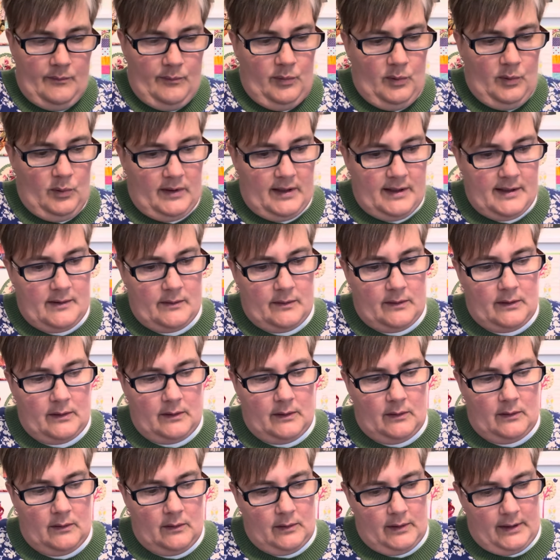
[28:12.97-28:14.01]
bought this one and
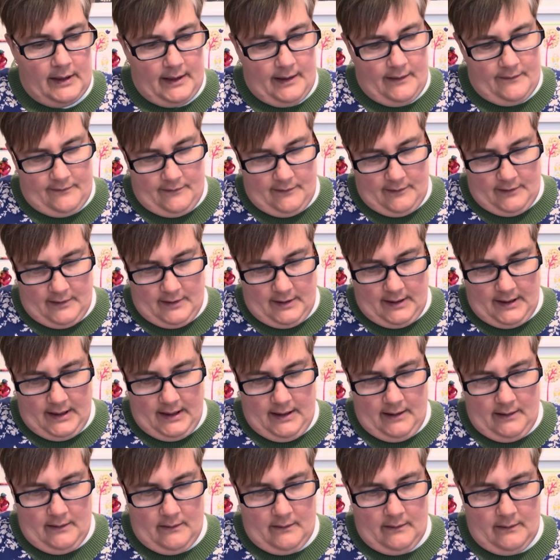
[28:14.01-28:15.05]
I'll look out for it
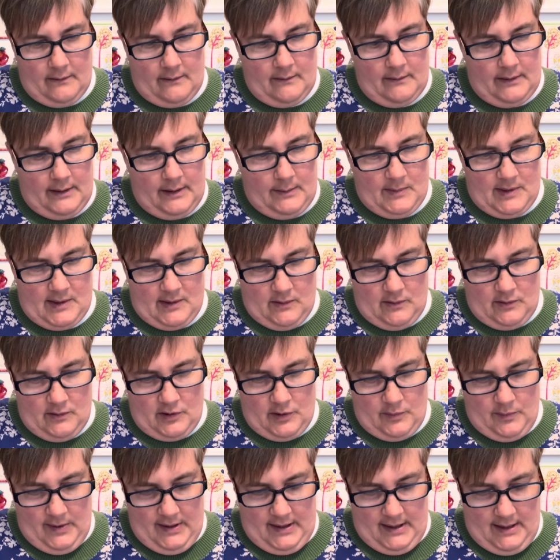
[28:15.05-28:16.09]
again on Amazon
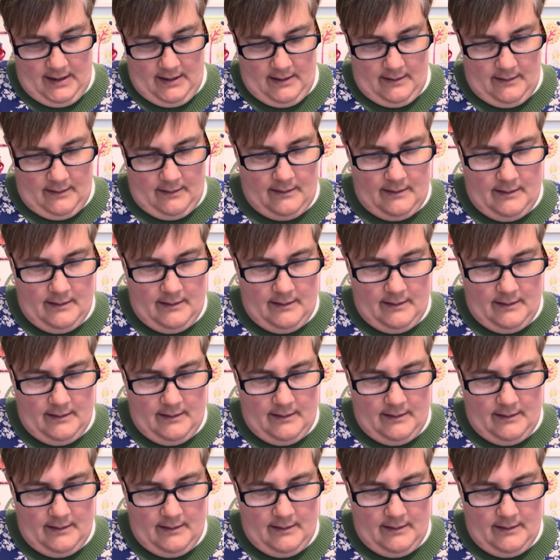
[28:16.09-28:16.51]
Japan.